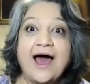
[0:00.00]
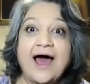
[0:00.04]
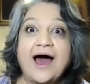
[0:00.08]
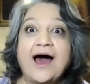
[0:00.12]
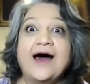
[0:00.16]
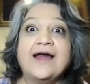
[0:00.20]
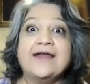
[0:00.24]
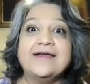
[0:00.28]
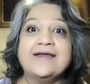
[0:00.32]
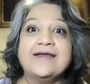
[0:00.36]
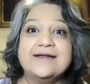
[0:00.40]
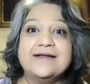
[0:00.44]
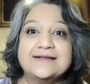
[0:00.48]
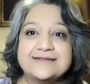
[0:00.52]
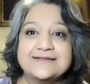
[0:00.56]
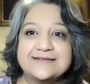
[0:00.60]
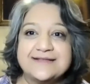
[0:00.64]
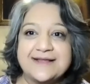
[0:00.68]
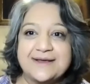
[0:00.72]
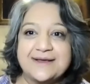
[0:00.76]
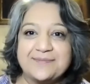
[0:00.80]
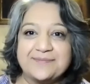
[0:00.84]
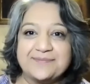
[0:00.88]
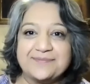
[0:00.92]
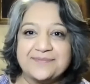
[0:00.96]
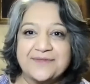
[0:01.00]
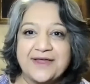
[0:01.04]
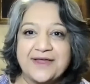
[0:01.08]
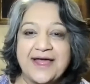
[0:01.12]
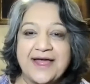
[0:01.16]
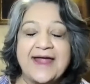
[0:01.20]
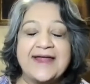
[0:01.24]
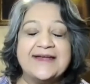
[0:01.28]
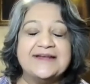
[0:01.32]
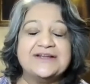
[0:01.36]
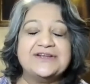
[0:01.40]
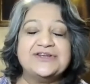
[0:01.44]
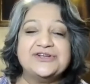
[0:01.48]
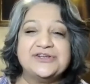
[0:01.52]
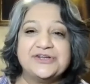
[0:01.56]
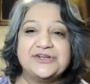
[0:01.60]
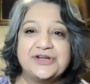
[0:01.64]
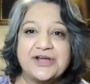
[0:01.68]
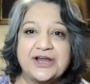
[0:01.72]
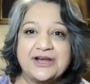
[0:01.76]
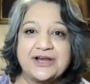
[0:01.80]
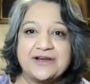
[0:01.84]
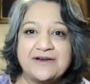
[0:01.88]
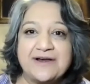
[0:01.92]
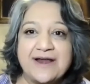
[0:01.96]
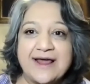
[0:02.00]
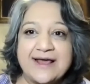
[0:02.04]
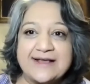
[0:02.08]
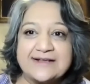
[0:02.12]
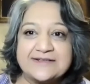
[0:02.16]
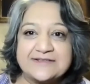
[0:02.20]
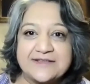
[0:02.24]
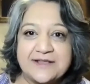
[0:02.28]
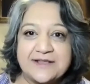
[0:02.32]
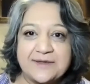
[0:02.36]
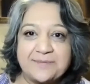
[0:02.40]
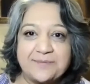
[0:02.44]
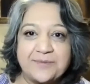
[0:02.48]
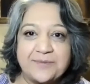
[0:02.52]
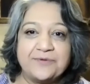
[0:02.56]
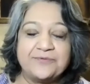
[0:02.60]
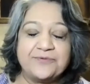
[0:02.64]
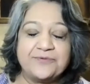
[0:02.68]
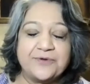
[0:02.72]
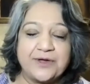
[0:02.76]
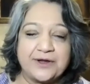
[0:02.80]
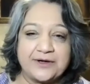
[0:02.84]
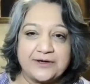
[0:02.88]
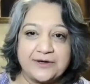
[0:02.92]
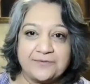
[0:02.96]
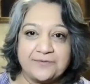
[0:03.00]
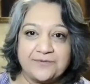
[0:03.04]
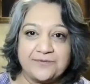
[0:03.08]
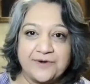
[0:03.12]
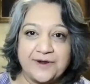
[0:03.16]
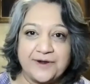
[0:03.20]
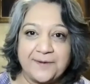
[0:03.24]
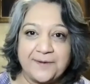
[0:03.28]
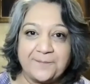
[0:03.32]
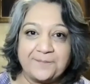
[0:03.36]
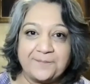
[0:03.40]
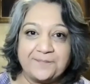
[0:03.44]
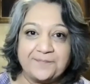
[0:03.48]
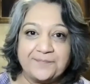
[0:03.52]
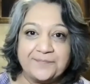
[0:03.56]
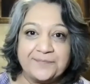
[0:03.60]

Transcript: harness them and channelize them effectively.